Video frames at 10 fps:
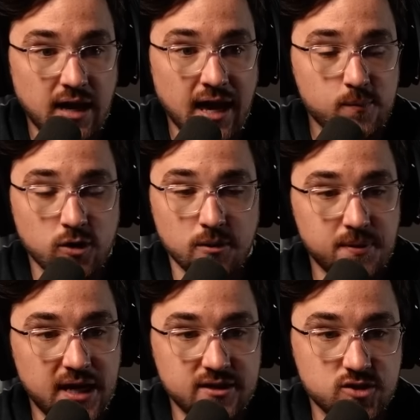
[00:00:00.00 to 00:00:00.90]
game where you're
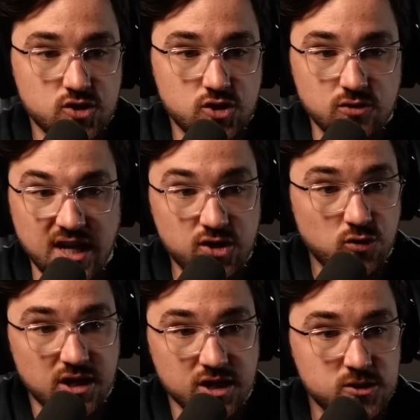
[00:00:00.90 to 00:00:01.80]
playing as a student and you
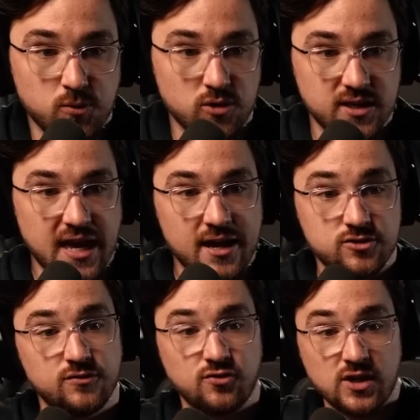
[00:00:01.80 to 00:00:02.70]
can explore the
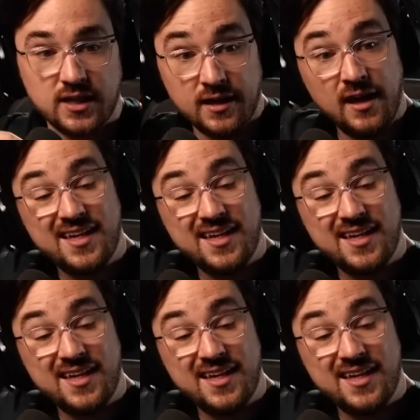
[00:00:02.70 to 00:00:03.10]
castle freely.